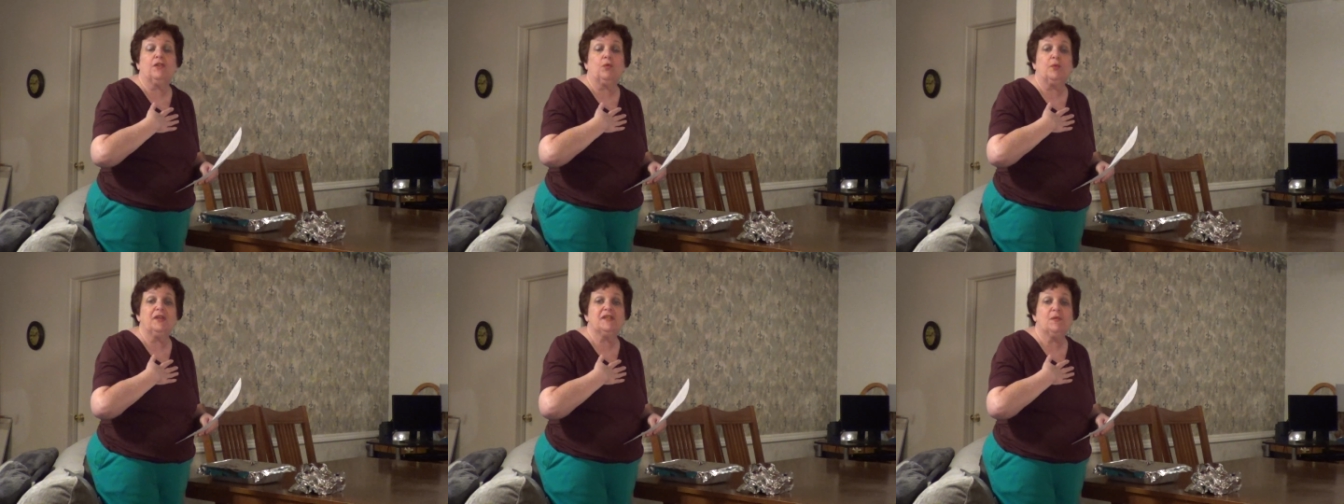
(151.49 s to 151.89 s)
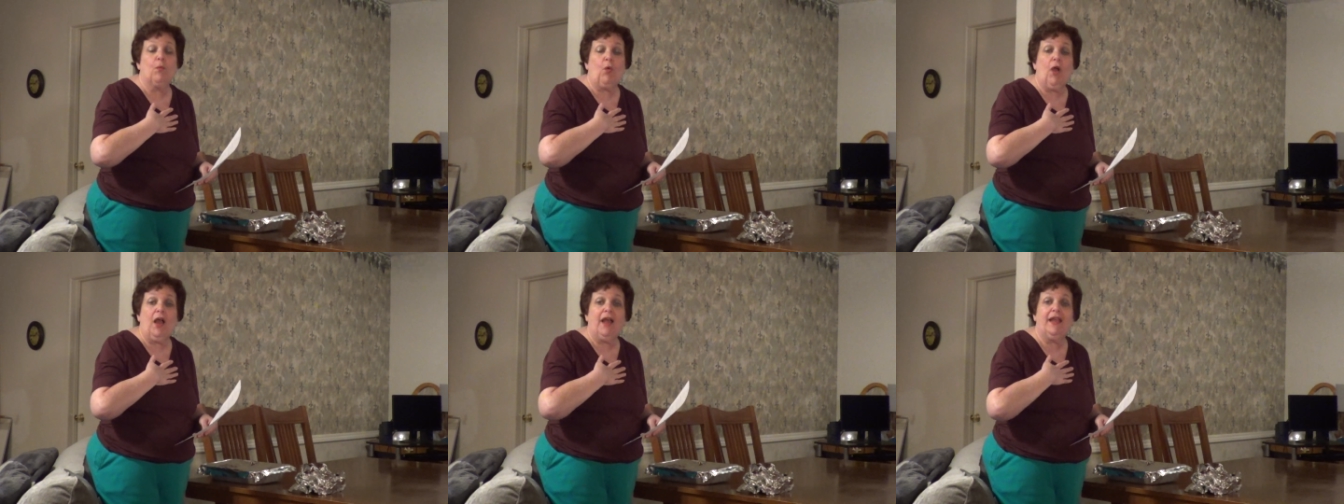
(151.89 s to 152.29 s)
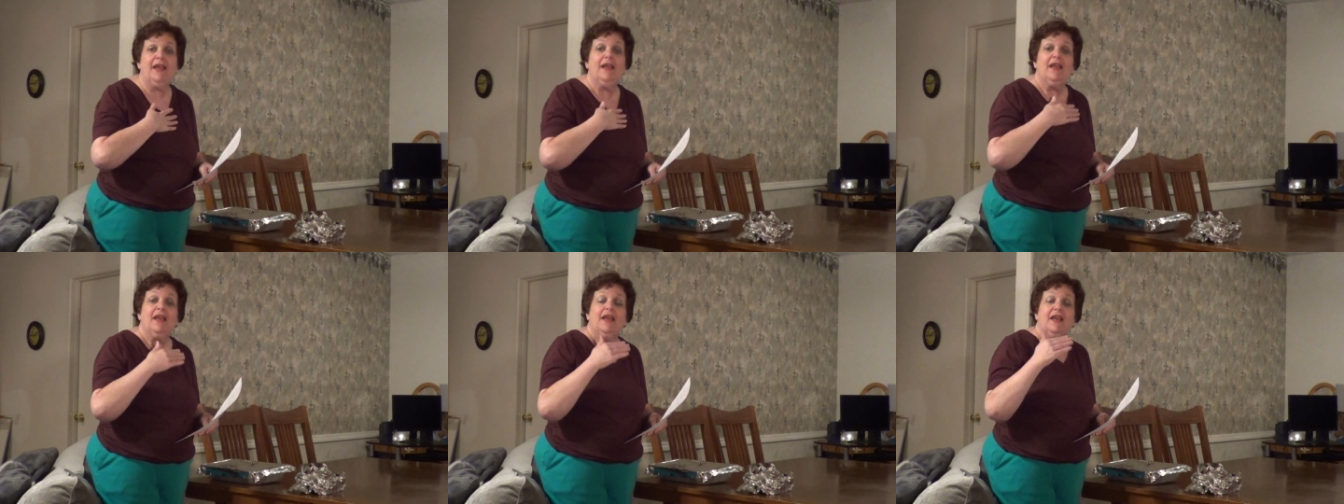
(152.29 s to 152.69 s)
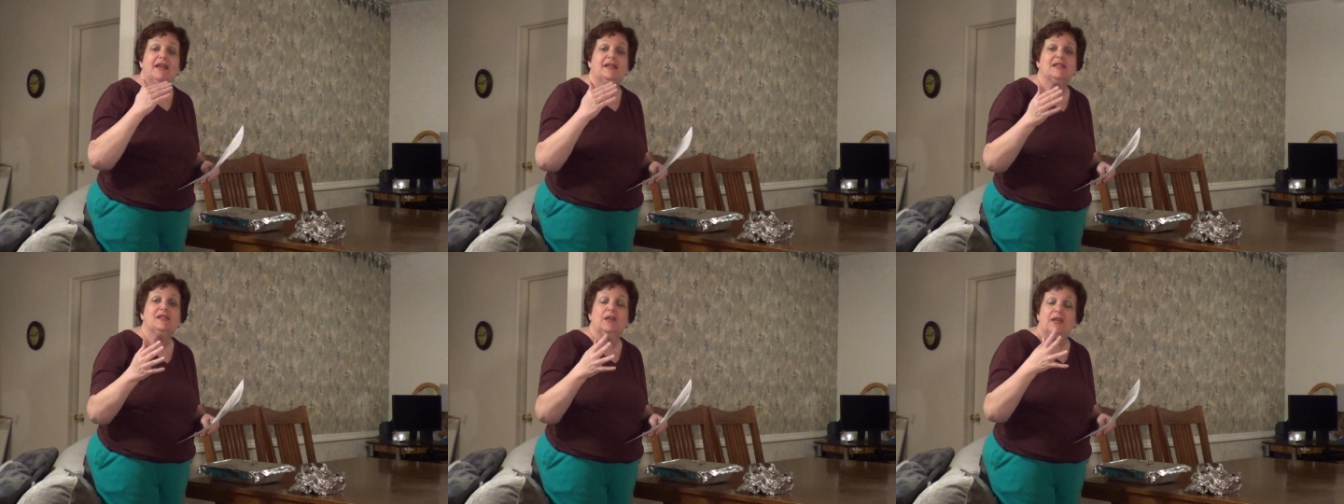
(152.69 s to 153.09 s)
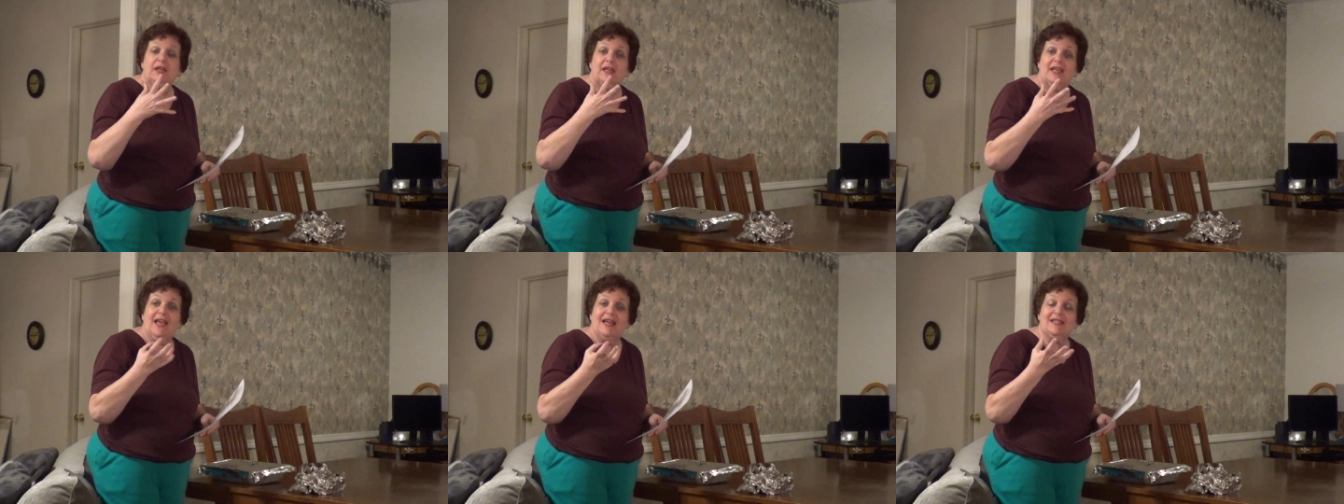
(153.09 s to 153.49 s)
The reason why is,
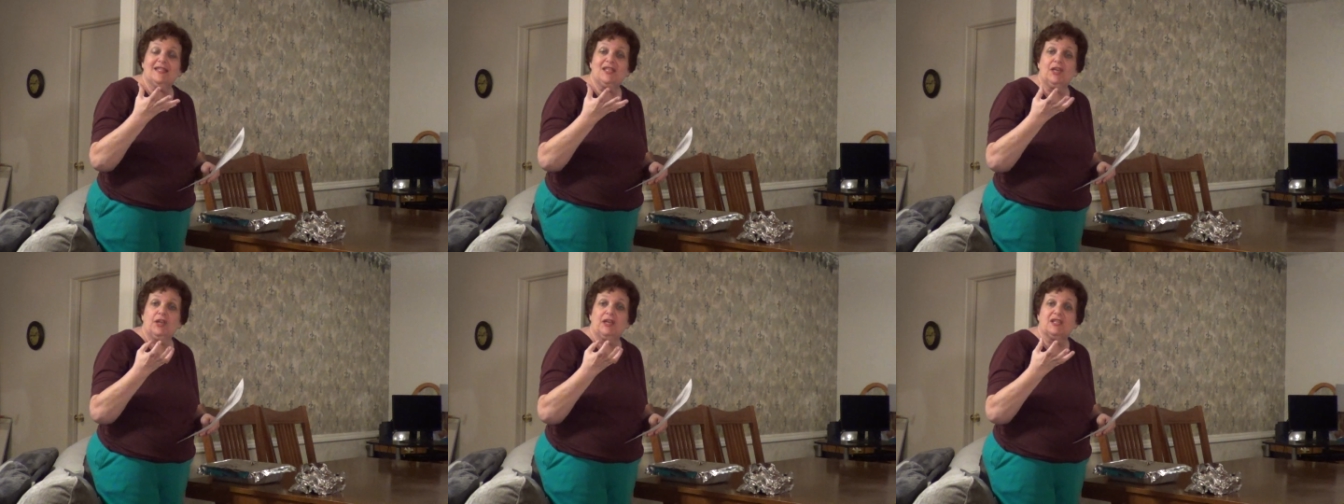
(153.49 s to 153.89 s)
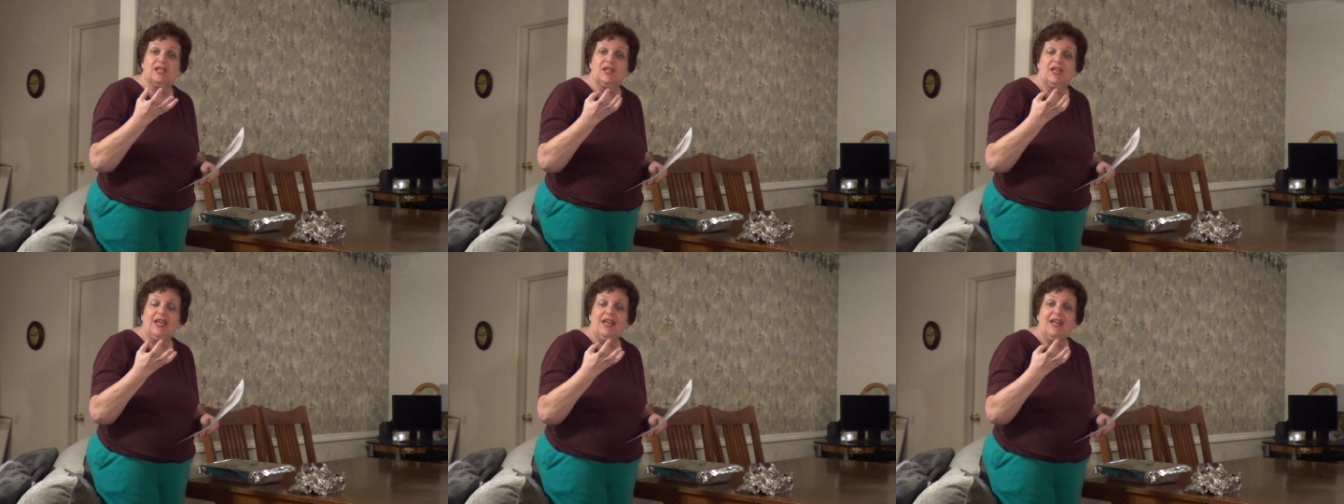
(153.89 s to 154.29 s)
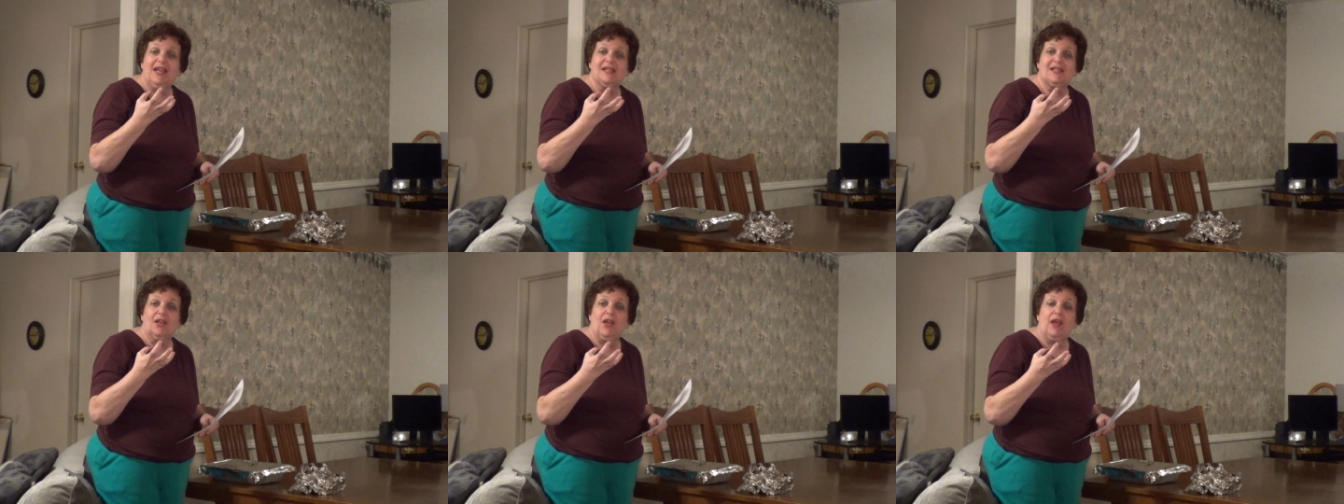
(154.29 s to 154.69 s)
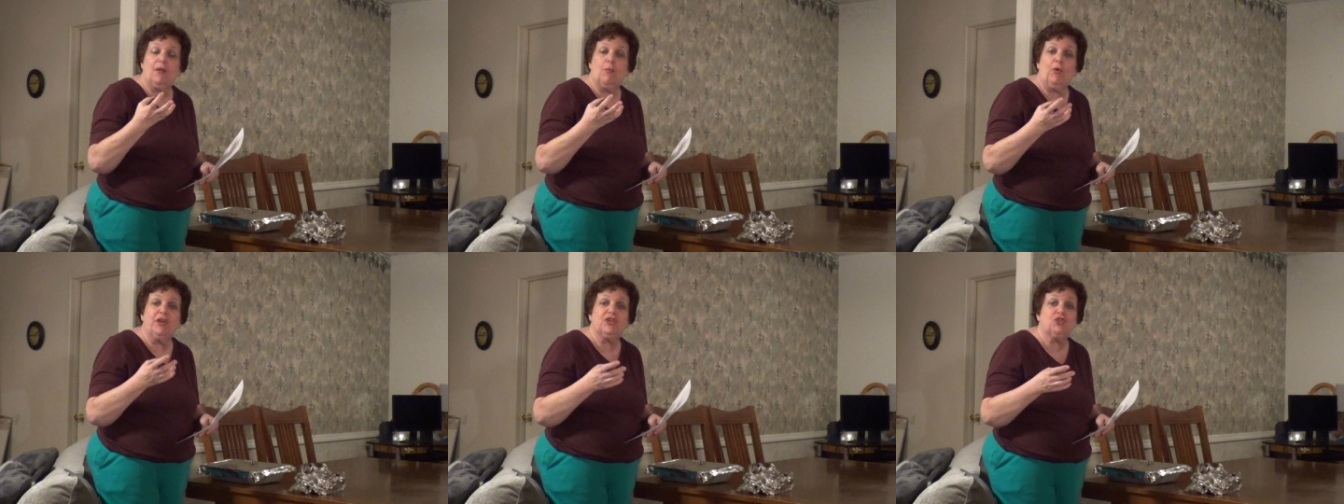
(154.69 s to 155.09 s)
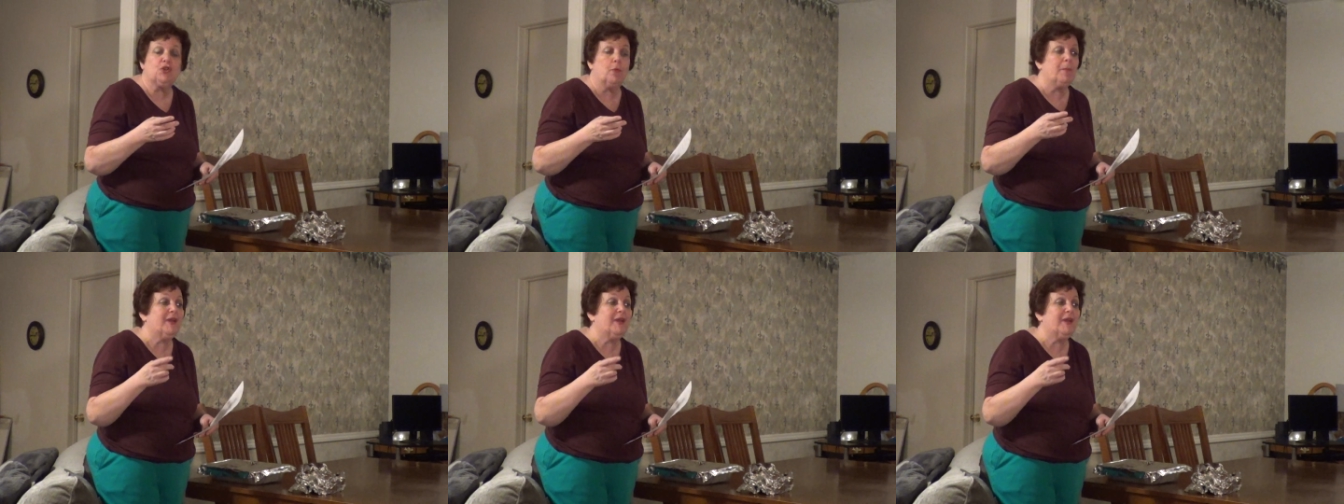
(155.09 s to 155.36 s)
yes, the zucchini has a lot of moisture,